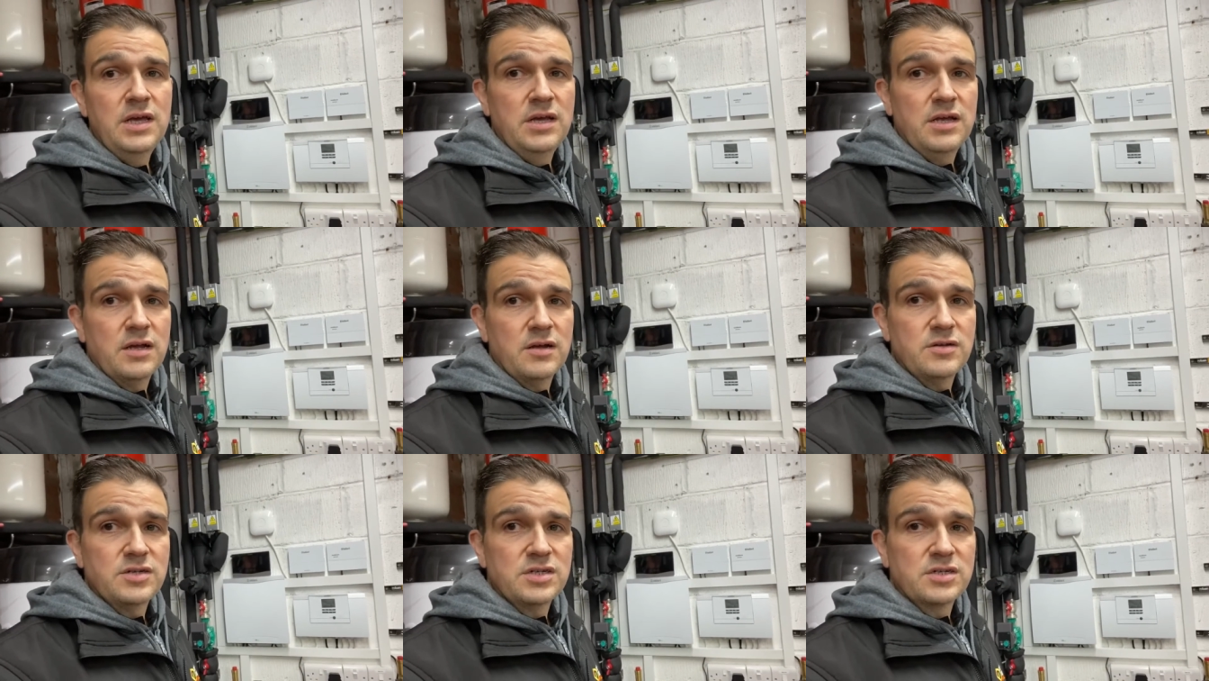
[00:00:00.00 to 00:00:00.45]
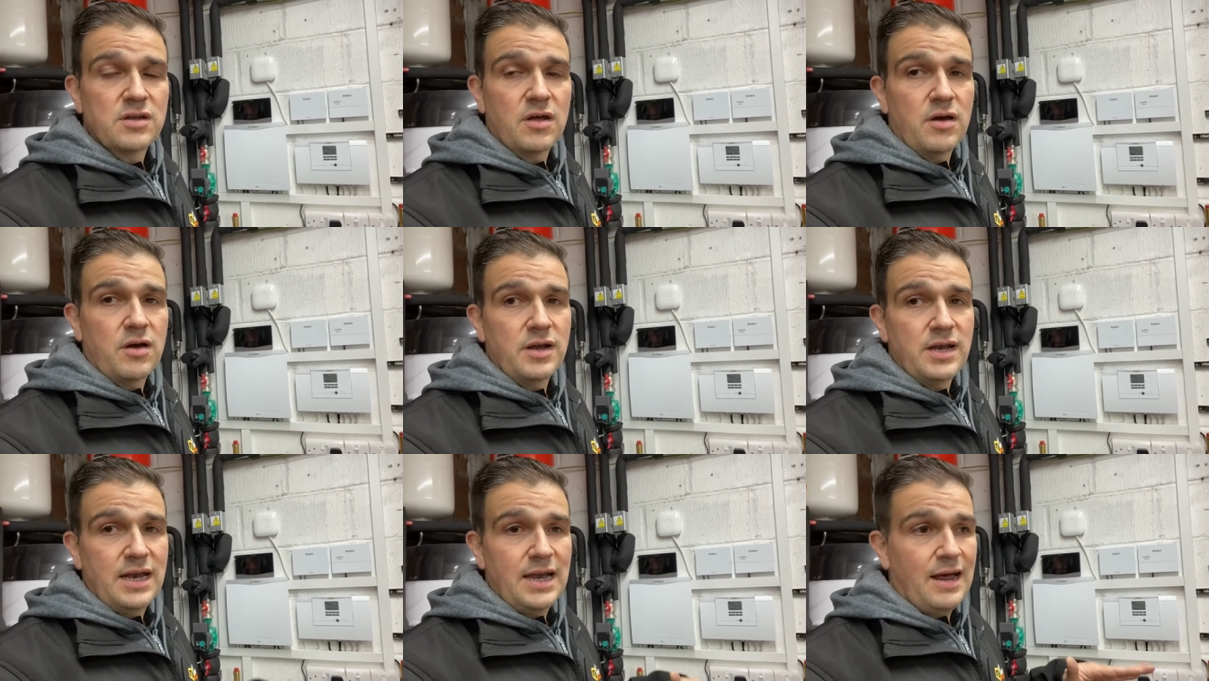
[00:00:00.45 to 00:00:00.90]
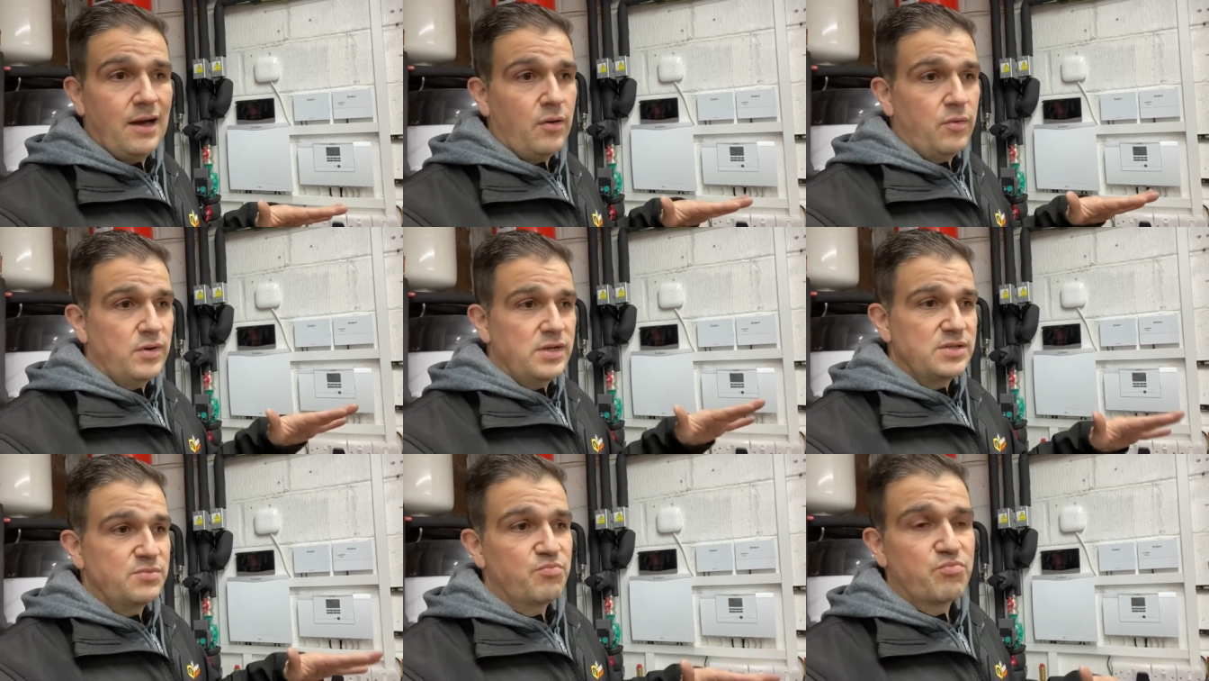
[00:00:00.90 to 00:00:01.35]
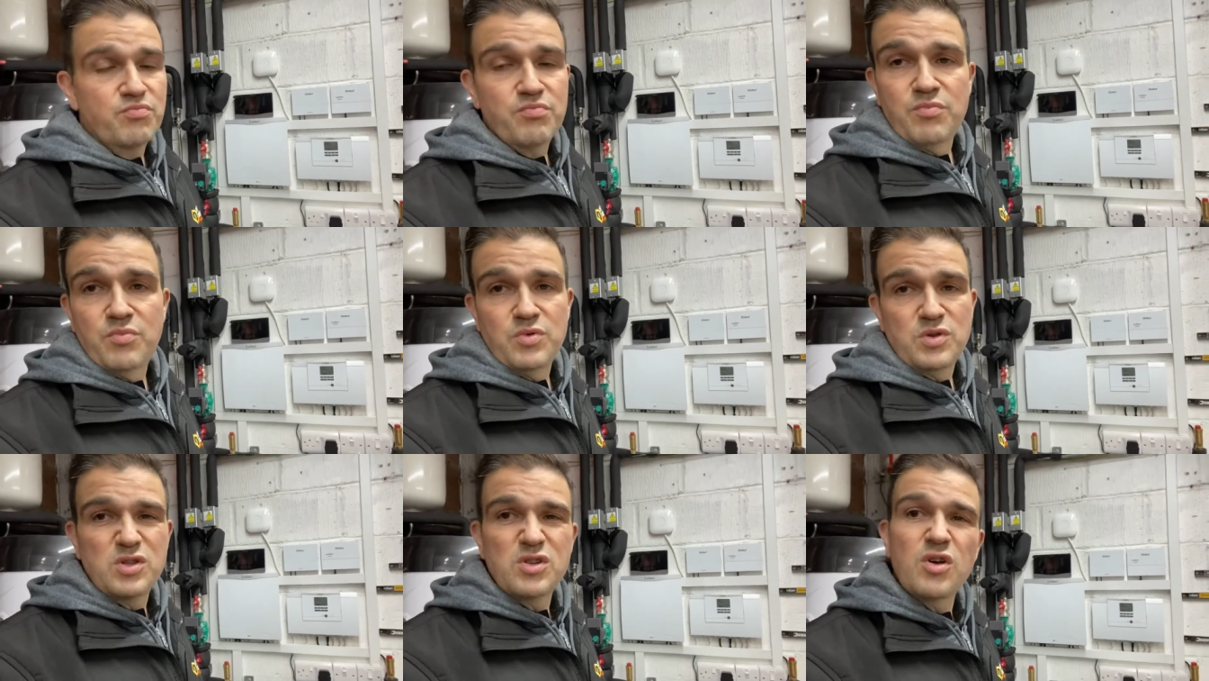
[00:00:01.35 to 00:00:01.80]
you know just ironing out it's
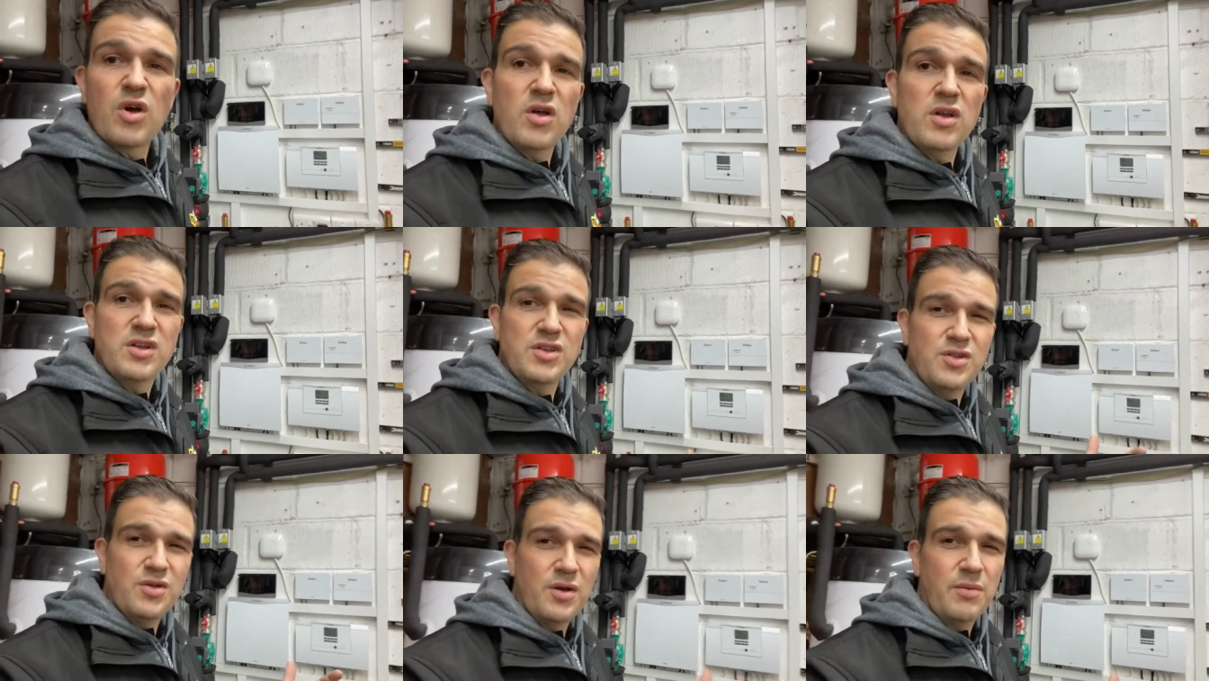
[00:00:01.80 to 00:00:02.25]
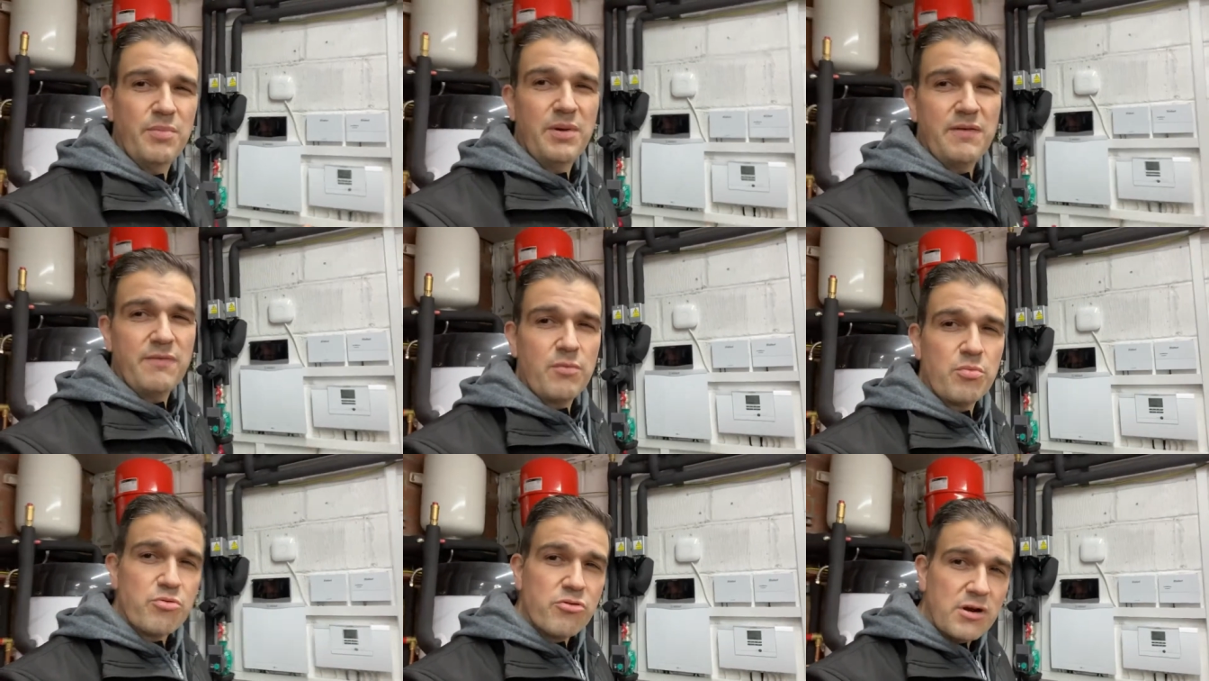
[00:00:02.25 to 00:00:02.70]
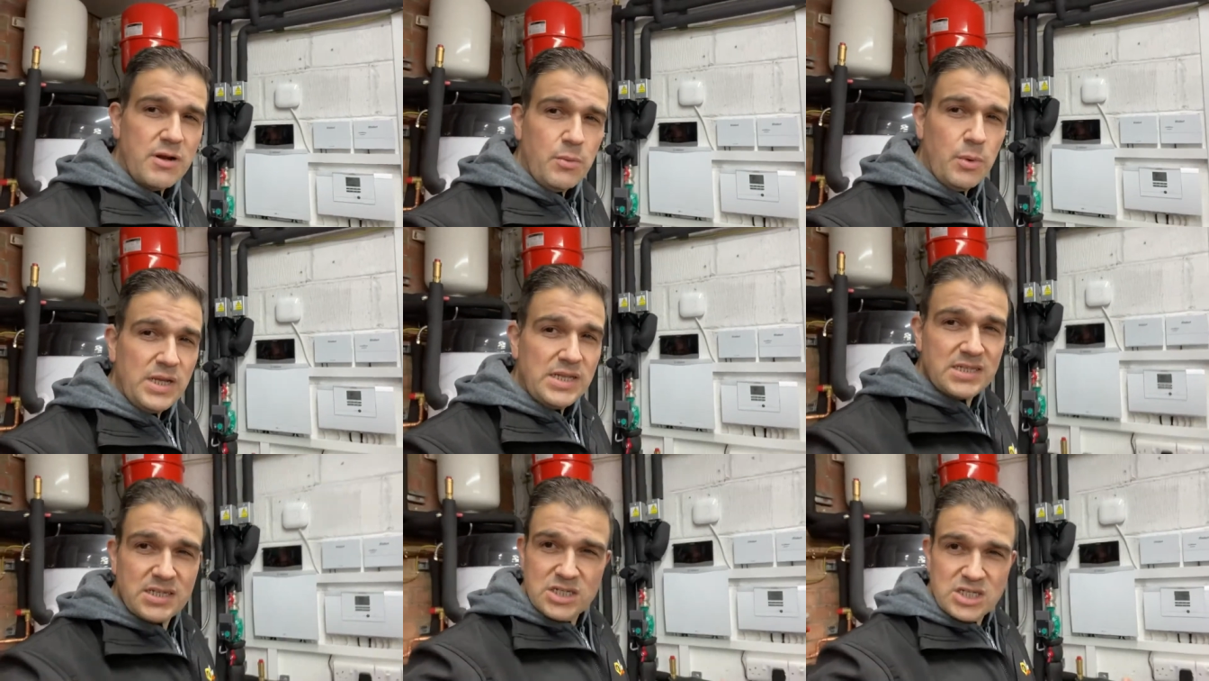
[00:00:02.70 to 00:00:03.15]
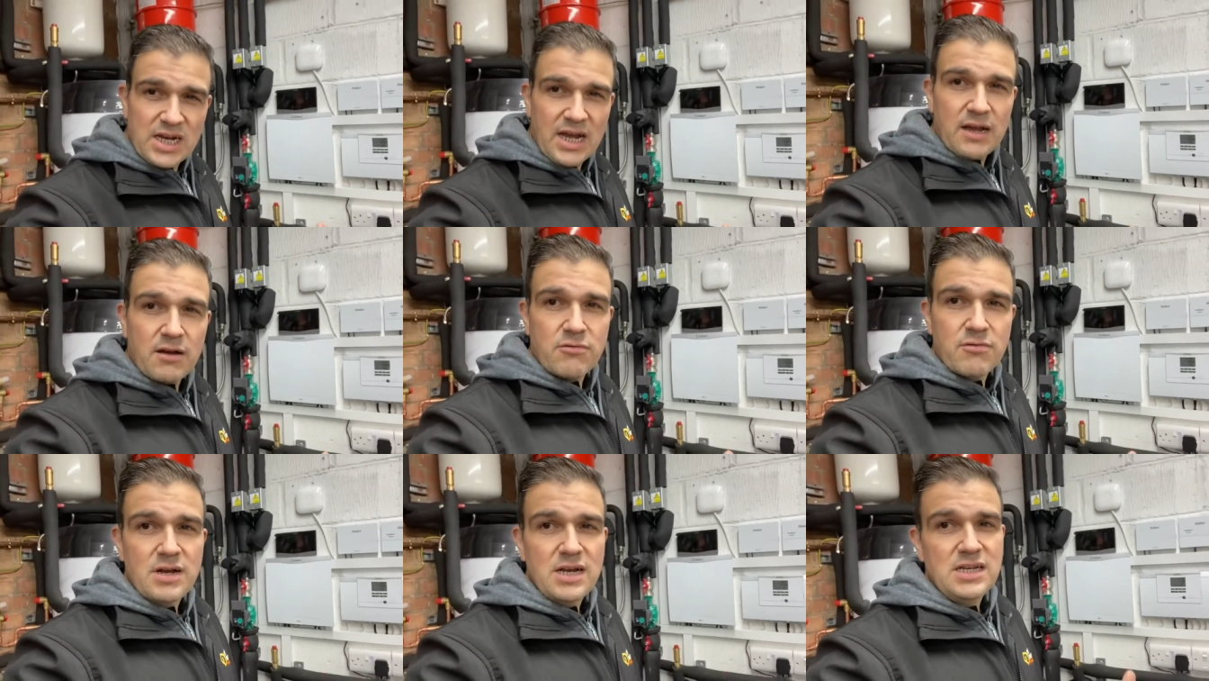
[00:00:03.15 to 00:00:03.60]
we're kind of doing a bit of a pre-winter
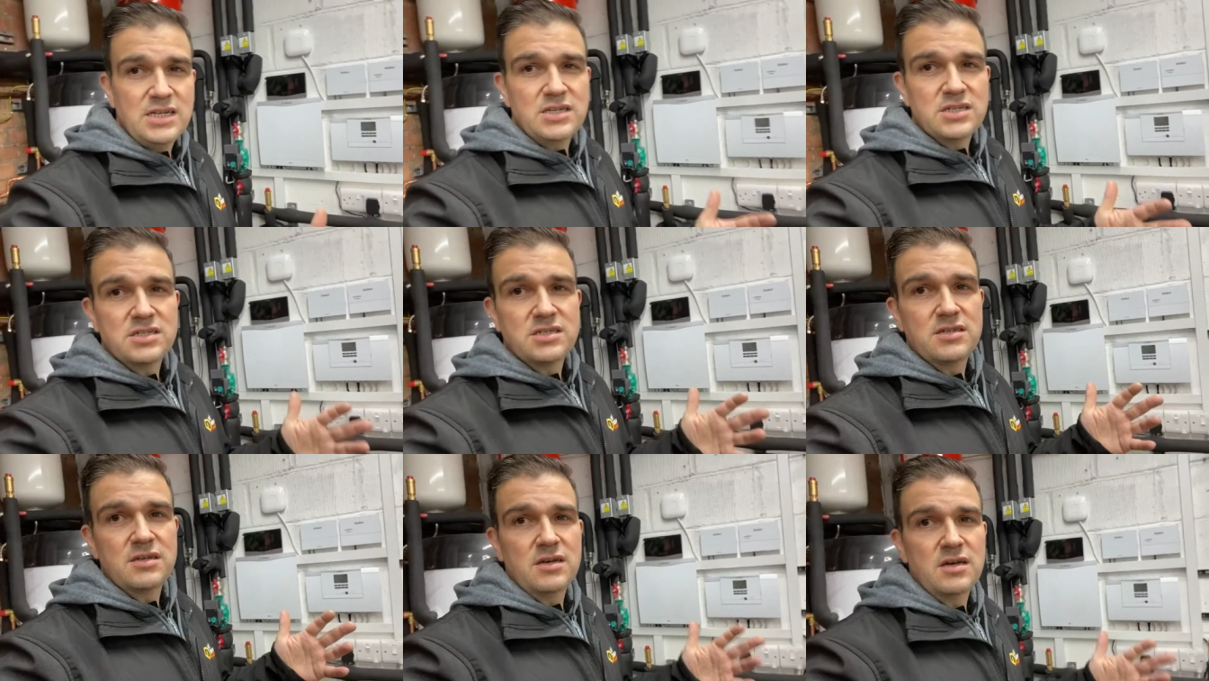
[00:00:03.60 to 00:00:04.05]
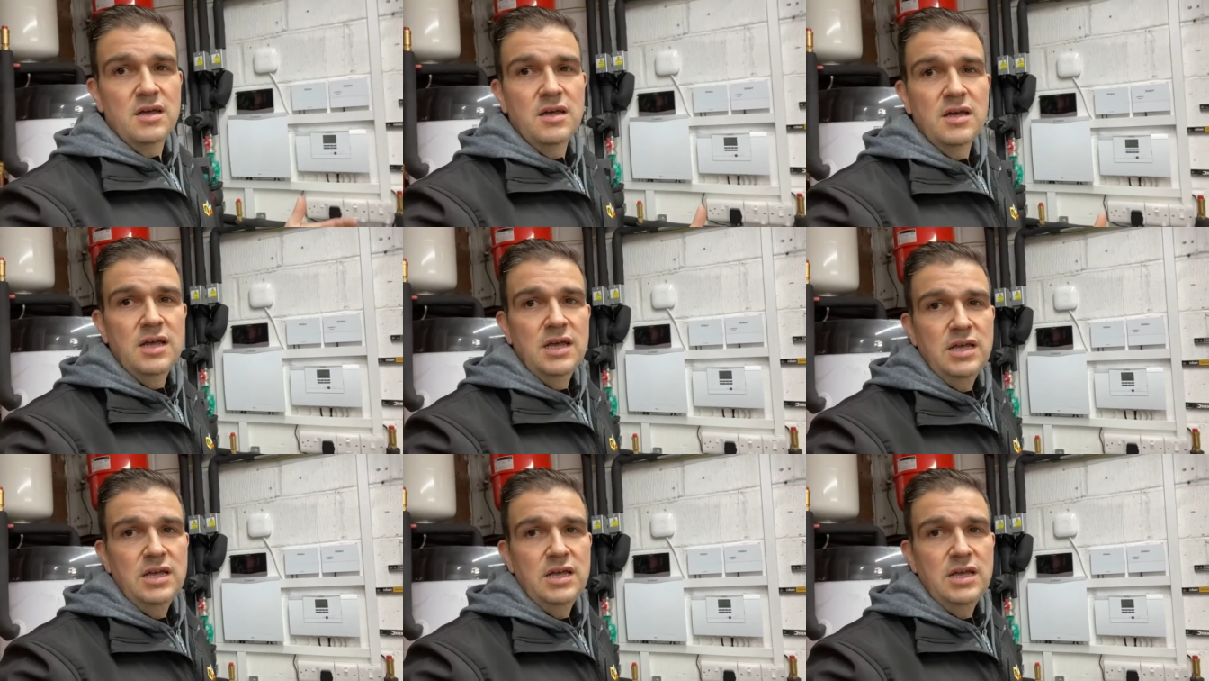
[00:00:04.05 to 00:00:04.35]
check really just to